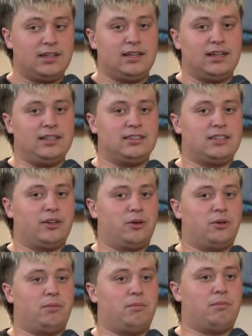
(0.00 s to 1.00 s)
and
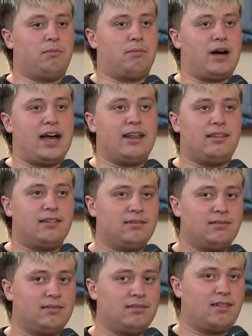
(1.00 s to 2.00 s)
so my
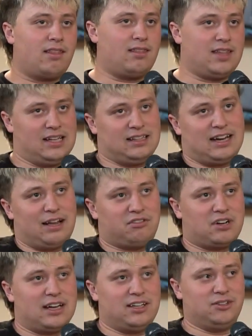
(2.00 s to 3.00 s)
thing that I've
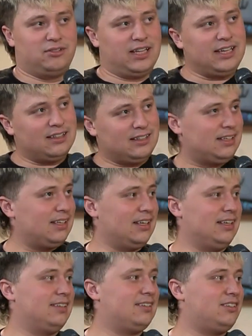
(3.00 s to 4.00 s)
tried to do lately
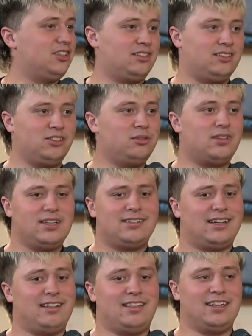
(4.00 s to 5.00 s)
is just do things
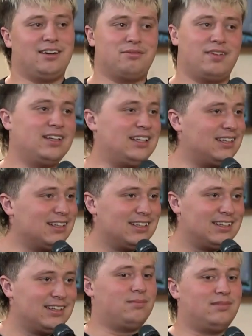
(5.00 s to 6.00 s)
that I think are funny,
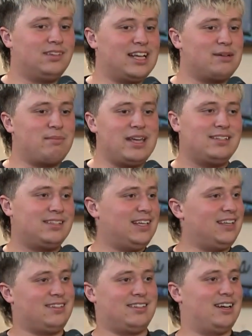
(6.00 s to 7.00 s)
like make
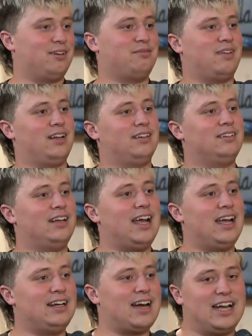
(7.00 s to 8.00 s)
skits that are fun.
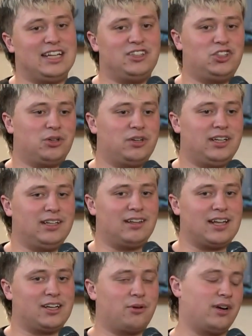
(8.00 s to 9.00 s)
And I enjoy
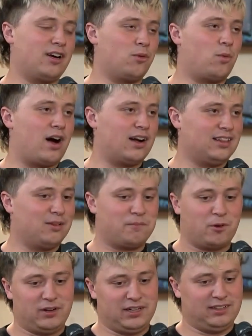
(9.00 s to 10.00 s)
like going on a walk in the
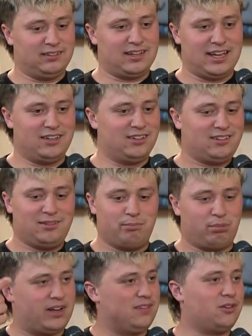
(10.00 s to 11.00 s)
morning and
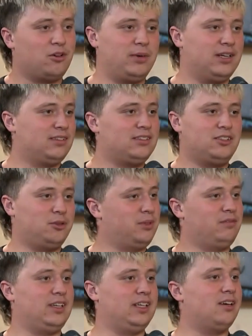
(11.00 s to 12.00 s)
brainstorming a stupid
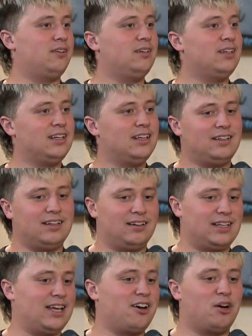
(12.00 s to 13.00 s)
video. And then I'll
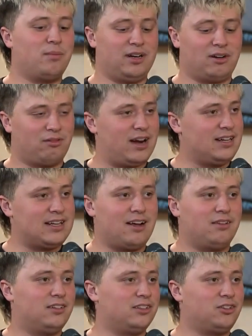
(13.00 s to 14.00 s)
get home and I'll write
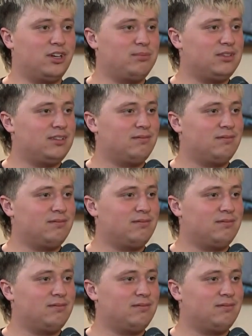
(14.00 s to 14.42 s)
down the script